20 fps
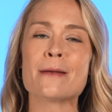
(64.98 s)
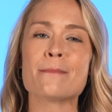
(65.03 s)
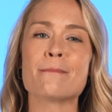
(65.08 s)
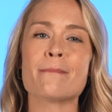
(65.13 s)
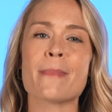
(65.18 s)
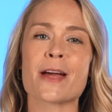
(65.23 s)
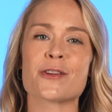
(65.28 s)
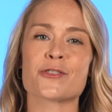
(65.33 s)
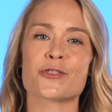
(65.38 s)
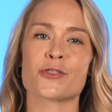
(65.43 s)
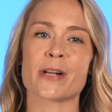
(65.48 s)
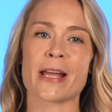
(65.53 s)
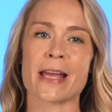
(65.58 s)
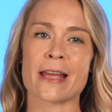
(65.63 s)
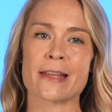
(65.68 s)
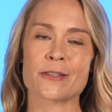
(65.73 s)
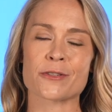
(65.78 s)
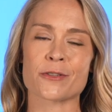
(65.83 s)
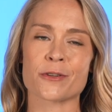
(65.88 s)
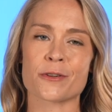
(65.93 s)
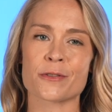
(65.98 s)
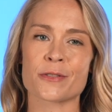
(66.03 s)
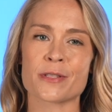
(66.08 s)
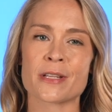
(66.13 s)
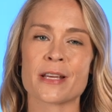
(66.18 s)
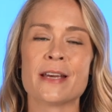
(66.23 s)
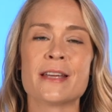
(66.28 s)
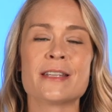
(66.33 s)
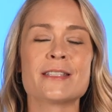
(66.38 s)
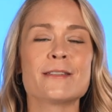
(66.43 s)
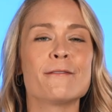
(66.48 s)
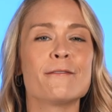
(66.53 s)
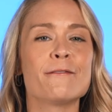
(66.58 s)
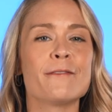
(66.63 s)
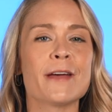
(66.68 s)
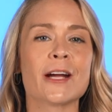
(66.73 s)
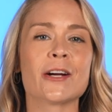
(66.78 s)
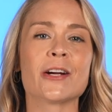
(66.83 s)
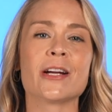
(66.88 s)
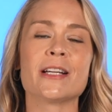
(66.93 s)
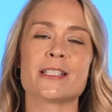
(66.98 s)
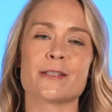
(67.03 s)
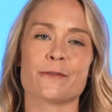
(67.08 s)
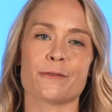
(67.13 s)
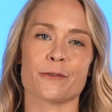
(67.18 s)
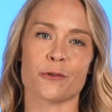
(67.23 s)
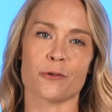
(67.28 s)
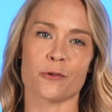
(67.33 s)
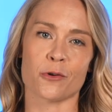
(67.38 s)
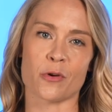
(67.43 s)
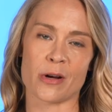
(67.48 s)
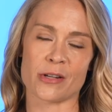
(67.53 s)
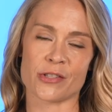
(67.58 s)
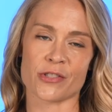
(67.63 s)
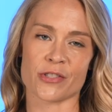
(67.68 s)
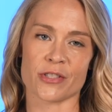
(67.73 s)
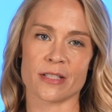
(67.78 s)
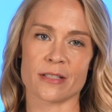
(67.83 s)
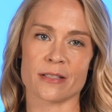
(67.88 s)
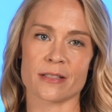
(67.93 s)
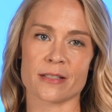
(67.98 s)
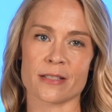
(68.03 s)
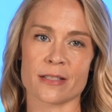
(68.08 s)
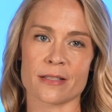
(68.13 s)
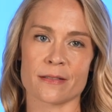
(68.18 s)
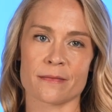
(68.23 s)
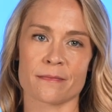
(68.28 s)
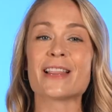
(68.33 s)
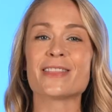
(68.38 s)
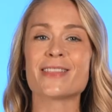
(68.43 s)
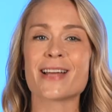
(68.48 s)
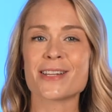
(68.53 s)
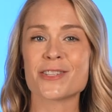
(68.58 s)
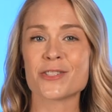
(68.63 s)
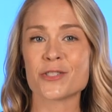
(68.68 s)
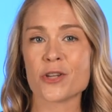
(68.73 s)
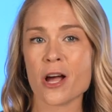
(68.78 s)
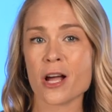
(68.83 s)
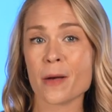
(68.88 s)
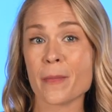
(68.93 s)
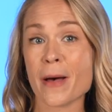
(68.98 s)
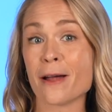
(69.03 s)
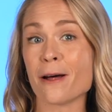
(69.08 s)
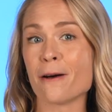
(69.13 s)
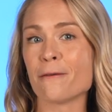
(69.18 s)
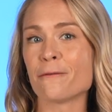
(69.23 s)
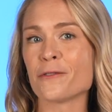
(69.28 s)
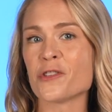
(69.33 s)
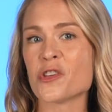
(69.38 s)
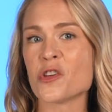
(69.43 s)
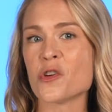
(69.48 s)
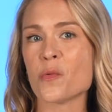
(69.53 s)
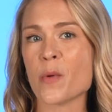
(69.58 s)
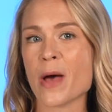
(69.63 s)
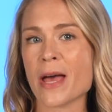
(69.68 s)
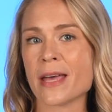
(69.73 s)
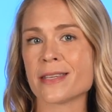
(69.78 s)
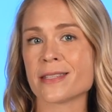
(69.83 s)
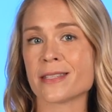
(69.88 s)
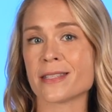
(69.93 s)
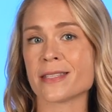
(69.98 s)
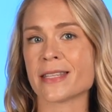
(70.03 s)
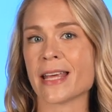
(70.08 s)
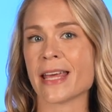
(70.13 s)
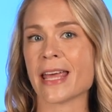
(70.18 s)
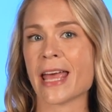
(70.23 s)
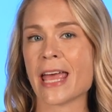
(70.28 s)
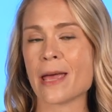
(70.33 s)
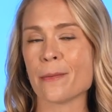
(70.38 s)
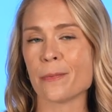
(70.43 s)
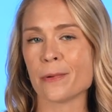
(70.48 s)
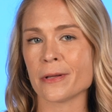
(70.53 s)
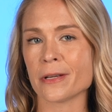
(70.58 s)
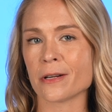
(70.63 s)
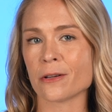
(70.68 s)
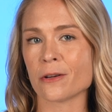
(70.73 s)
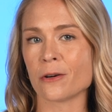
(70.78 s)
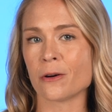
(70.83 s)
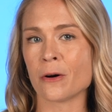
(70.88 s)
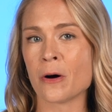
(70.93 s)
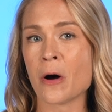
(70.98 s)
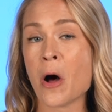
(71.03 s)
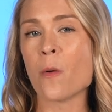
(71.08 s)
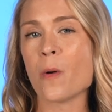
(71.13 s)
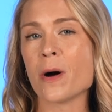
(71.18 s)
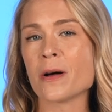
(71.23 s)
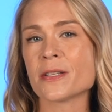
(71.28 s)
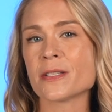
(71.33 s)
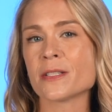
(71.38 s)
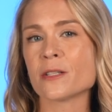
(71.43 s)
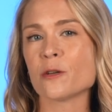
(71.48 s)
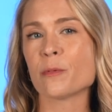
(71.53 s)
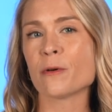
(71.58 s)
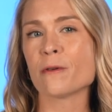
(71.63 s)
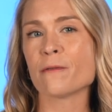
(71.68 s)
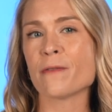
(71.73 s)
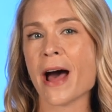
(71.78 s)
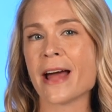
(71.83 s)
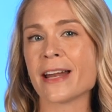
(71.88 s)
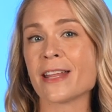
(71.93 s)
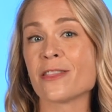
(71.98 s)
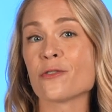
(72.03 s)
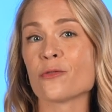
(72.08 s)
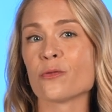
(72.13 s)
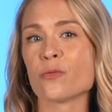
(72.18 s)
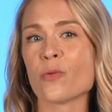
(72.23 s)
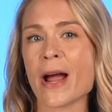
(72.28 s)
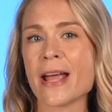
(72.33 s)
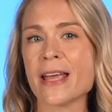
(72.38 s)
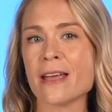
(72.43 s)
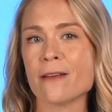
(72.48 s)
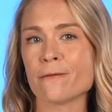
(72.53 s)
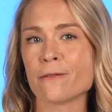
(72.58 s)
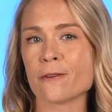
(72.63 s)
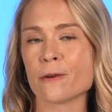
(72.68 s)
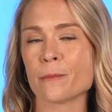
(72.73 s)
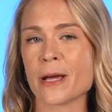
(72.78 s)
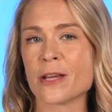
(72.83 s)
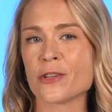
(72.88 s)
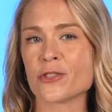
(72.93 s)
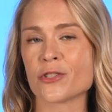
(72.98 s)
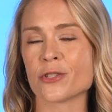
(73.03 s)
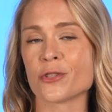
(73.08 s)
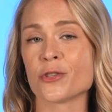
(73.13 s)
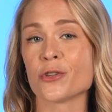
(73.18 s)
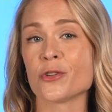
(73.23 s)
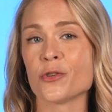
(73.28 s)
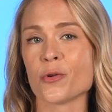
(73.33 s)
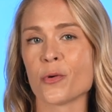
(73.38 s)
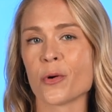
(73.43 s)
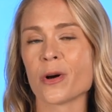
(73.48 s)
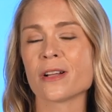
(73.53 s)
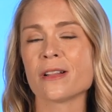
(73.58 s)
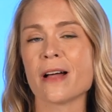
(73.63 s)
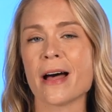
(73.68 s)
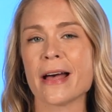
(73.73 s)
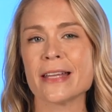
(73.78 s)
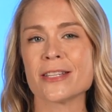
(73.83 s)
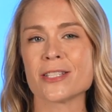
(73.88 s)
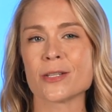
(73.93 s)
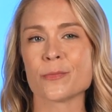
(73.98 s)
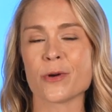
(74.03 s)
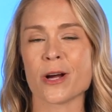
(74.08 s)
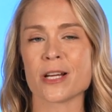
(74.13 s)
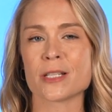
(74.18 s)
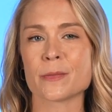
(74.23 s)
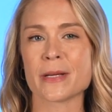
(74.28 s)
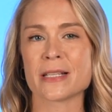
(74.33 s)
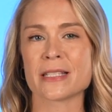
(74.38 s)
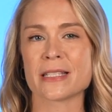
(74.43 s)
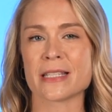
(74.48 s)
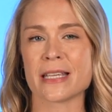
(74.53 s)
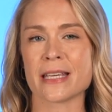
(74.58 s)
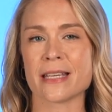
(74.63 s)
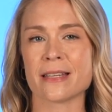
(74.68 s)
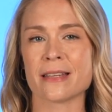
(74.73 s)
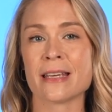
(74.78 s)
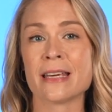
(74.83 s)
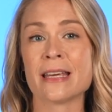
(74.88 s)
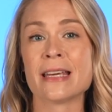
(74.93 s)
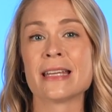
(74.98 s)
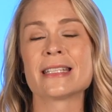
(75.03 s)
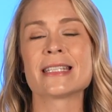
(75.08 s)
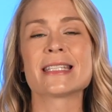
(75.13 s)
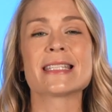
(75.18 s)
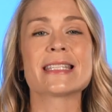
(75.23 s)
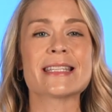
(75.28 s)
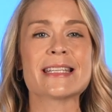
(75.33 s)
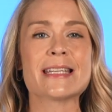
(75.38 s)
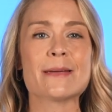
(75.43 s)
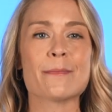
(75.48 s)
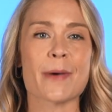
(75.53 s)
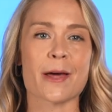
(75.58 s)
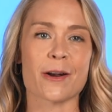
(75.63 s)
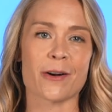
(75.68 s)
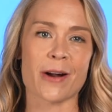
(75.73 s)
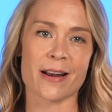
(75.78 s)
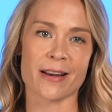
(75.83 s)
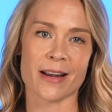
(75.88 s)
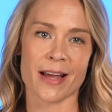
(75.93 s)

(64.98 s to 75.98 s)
and measured answers to very difficult questions. Let's talk about a few ways to stay apolitical while still providing the right information your clients and prospects need to sleep better at